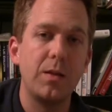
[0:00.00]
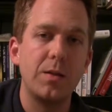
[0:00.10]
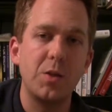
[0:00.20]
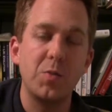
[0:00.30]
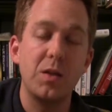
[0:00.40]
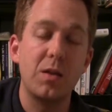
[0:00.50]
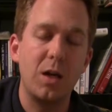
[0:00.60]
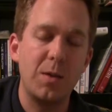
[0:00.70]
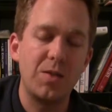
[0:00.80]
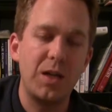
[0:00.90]
excuse me,
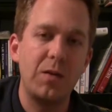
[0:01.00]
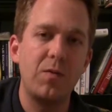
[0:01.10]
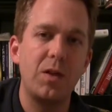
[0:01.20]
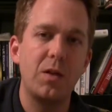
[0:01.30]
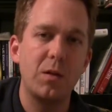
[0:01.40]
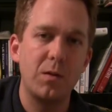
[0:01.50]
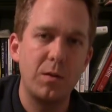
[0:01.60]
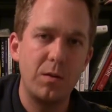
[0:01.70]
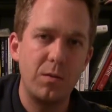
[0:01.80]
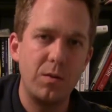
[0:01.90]
thumb and second finger,
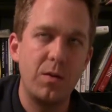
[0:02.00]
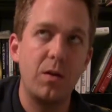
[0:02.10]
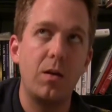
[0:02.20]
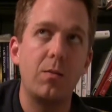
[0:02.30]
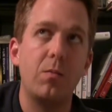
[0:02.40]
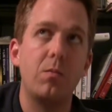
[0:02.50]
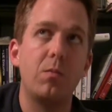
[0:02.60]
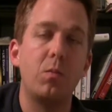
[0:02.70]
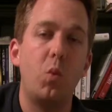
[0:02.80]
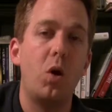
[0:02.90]

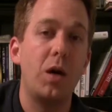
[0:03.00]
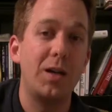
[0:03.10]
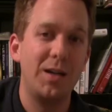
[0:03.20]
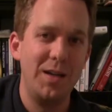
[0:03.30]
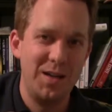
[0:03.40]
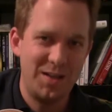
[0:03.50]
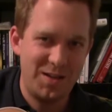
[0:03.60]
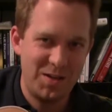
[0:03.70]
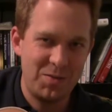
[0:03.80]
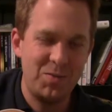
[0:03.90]
thumb 1,
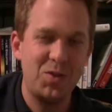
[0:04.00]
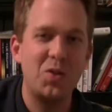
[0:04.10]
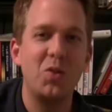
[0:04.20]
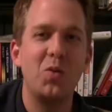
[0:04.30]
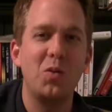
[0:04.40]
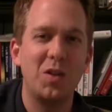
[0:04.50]
thumb 2,